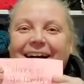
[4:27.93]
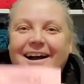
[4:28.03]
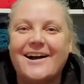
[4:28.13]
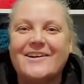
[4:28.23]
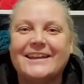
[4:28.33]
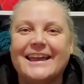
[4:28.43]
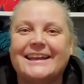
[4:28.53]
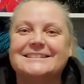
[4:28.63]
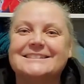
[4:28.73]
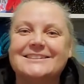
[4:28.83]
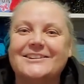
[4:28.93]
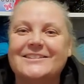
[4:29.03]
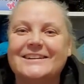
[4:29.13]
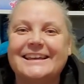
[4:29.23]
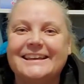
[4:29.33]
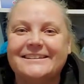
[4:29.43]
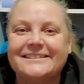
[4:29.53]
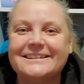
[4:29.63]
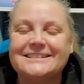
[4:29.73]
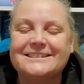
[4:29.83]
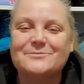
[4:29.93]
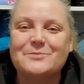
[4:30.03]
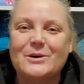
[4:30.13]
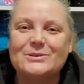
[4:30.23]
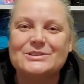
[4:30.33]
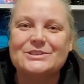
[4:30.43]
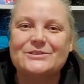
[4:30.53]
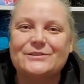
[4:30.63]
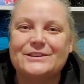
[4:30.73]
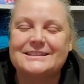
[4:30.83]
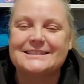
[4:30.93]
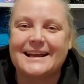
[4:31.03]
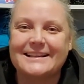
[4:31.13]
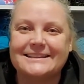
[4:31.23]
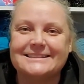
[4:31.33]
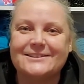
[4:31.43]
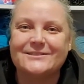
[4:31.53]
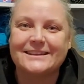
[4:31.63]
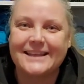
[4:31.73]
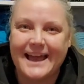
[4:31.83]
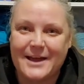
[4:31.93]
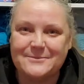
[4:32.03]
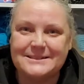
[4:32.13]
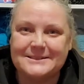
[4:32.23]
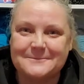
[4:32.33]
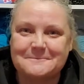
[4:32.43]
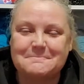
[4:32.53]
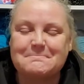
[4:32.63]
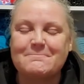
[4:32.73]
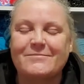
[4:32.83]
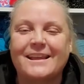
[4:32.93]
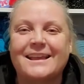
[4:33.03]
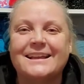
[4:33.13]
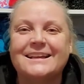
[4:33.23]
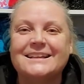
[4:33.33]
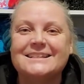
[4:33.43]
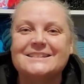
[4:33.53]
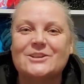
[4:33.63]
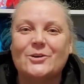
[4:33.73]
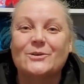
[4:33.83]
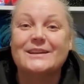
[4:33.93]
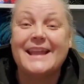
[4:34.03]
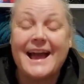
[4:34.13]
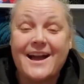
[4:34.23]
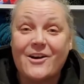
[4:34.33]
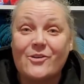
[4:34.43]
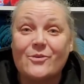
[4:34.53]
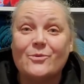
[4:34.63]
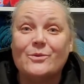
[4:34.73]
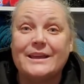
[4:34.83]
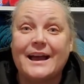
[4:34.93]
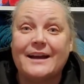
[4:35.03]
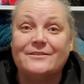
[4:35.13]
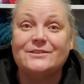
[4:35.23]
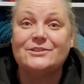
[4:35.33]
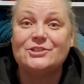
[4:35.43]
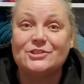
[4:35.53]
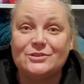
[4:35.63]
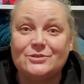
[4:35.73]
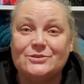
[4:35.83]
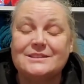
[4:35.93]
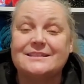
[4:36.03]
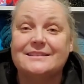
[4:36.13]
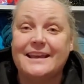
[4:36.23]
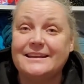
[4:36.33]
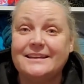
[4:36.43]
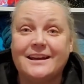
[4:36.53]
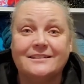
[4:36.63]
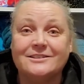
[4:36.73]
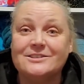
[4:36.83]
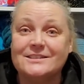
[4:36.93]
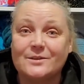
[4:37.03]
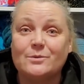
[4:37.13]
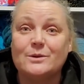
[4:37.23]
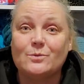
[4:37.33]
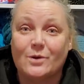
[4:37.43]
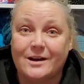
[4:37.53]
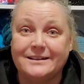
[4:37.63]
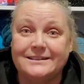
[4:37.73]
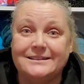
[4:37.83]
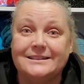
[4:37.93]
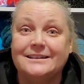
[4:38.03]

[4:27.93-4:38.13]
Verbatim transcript: Okay, so here is the poster for The Silence of the Lambs. So now we have to choose any colors that we want.